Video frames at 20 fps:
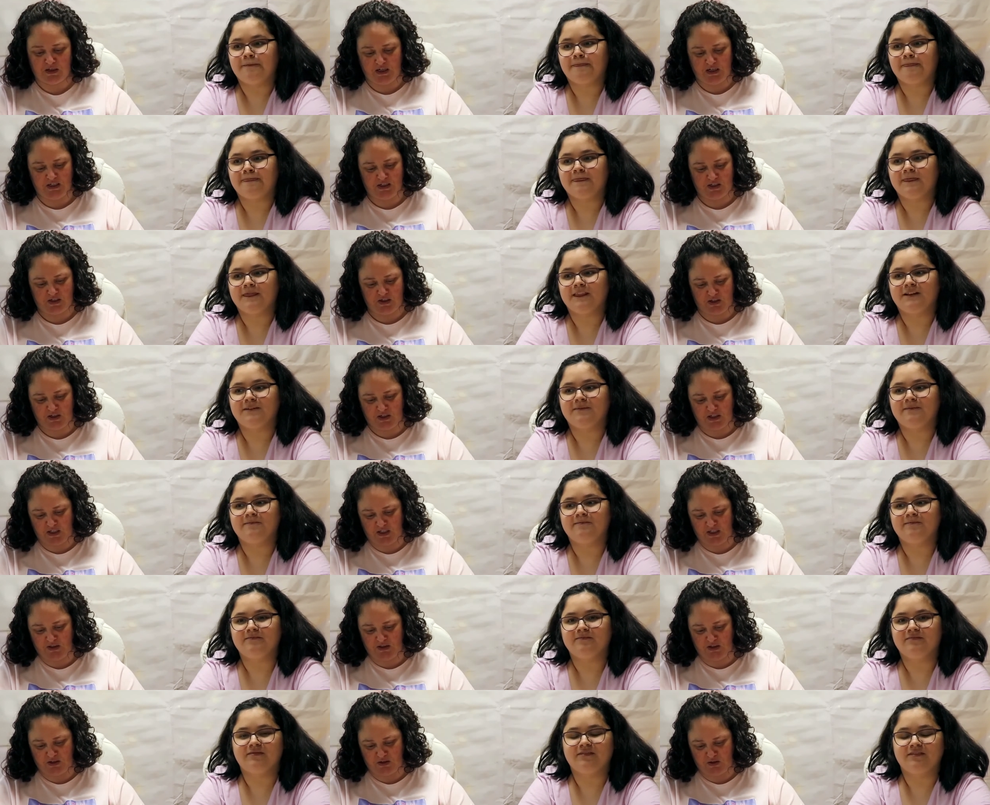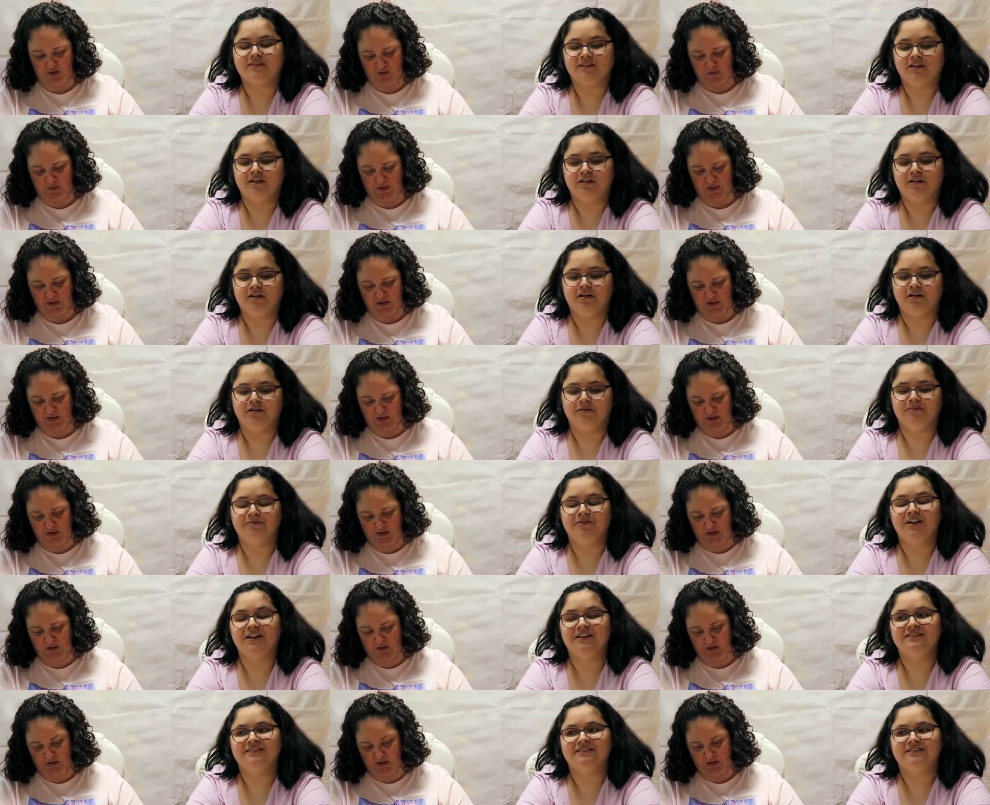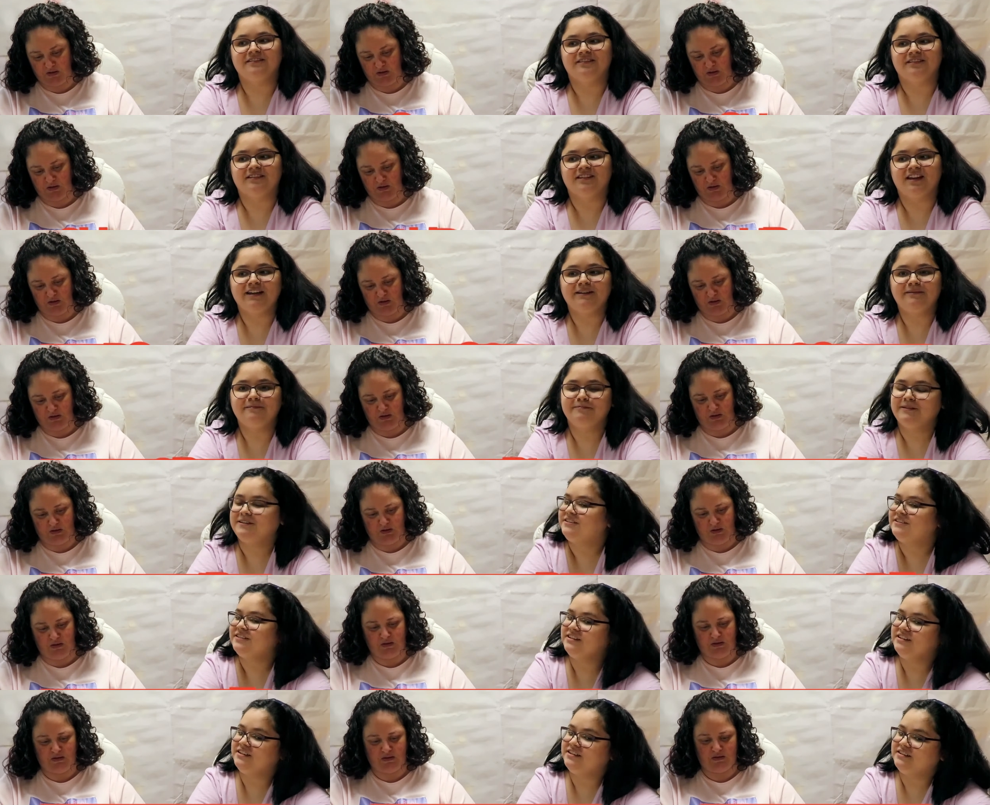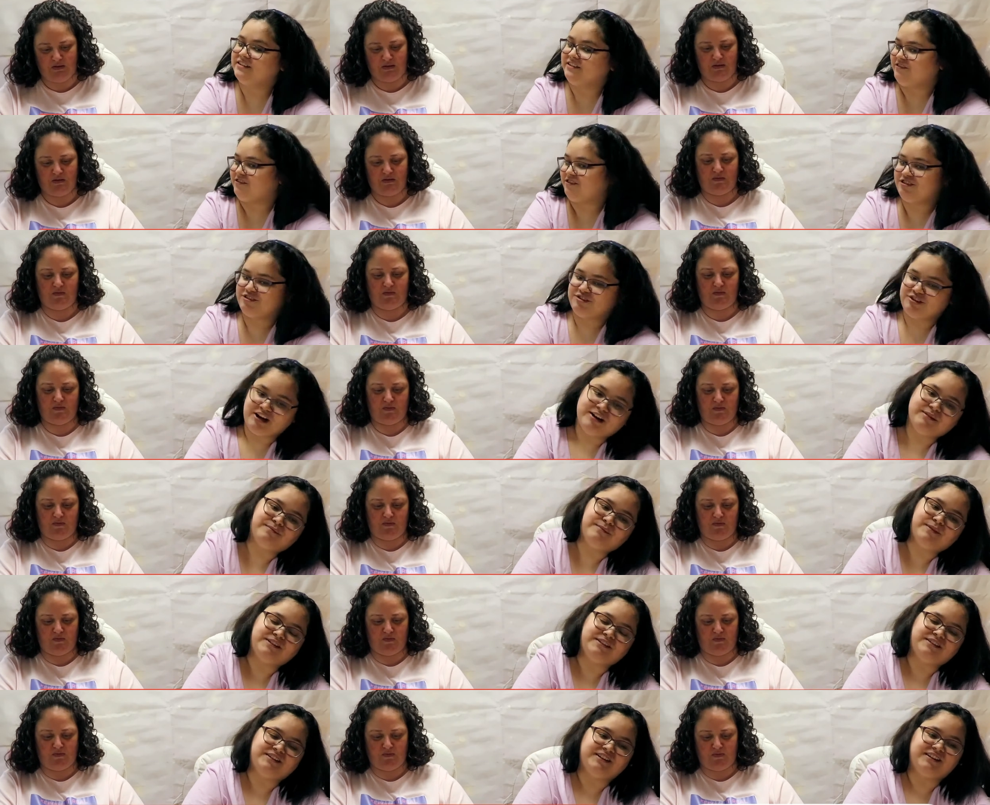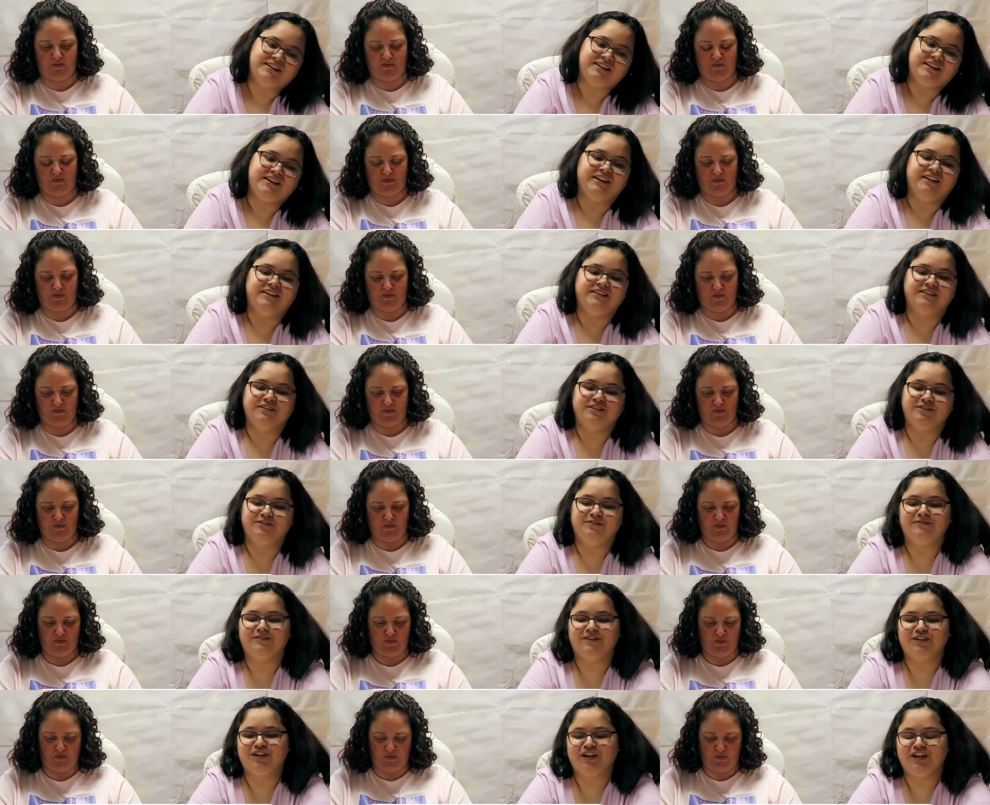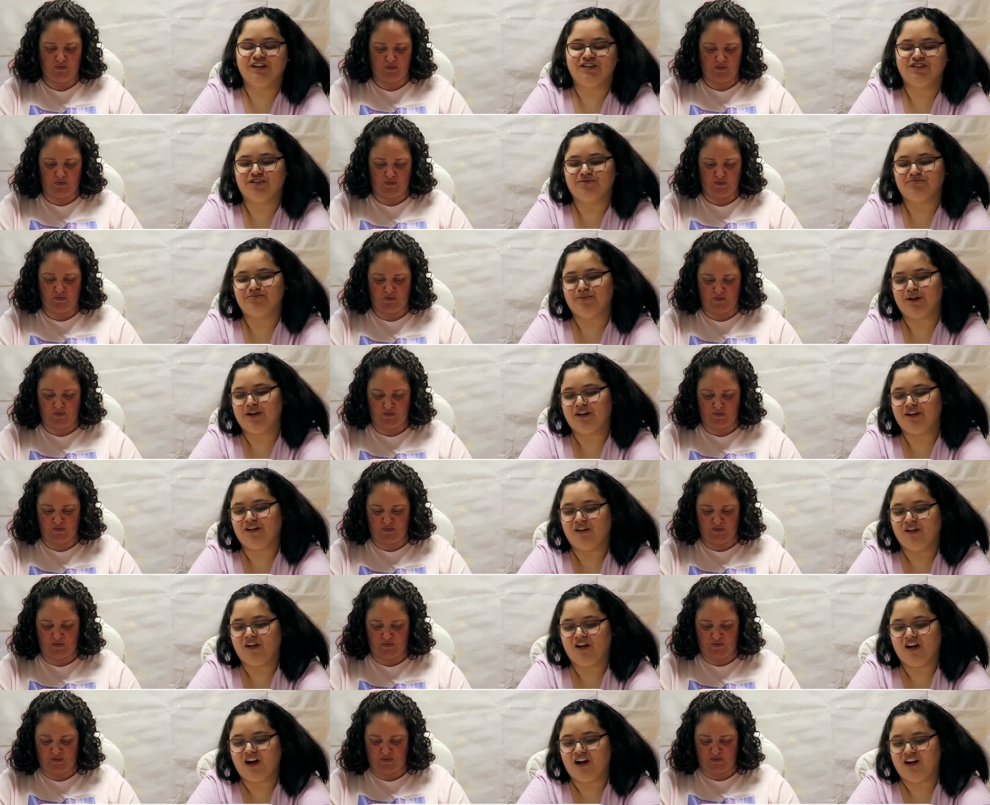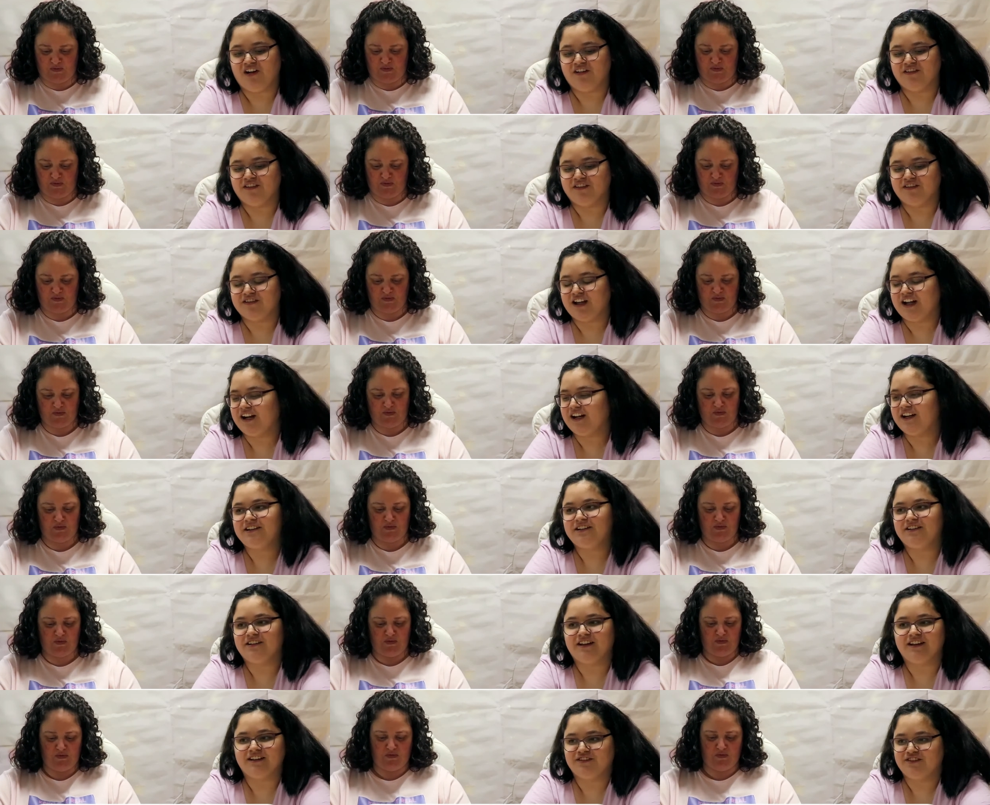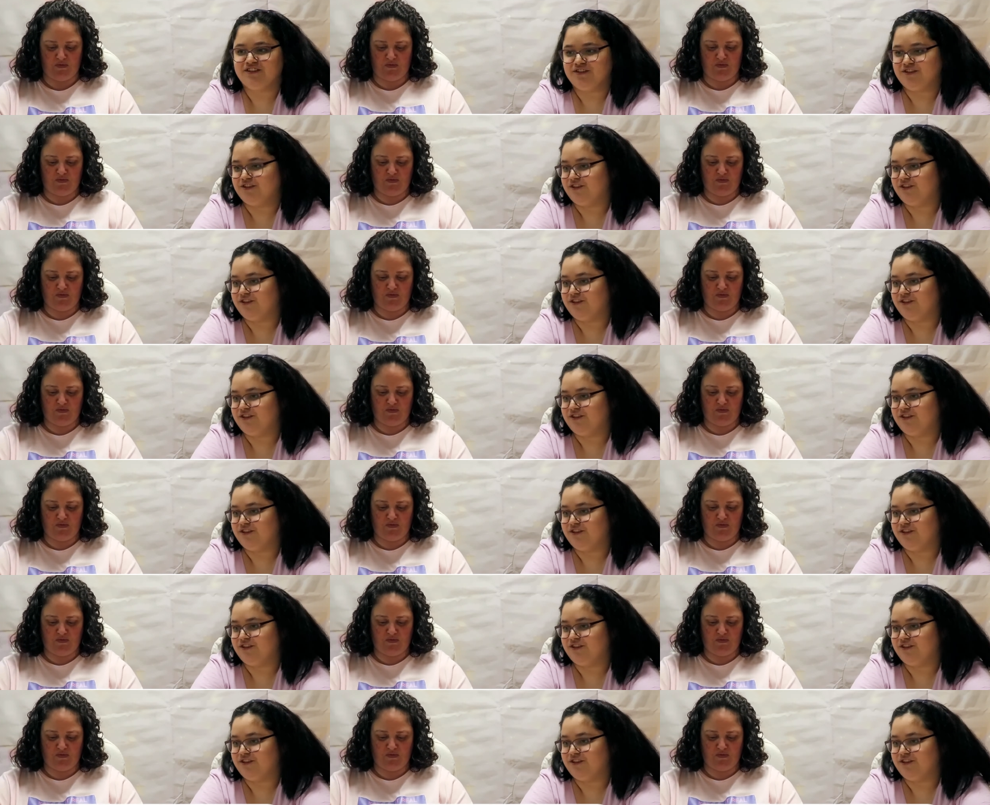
Speaker 1: I start cutting these open?
Speaker 2: Um, hit the like button, the subscribe button, and the notification bell on the side to get you